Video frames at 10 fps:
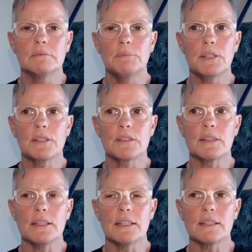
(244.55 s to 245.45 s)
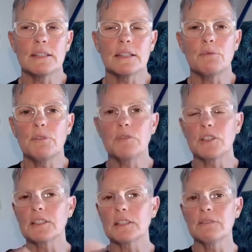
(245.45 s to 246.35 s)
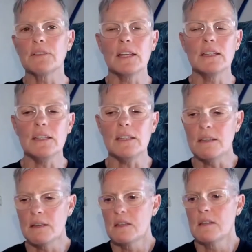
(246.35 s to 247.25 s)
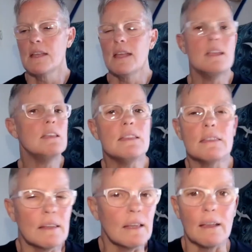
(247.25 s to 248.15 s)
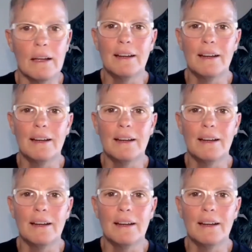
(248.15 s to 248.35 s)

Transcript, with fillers: Because at the end of the day, if we've got to deliver any anything,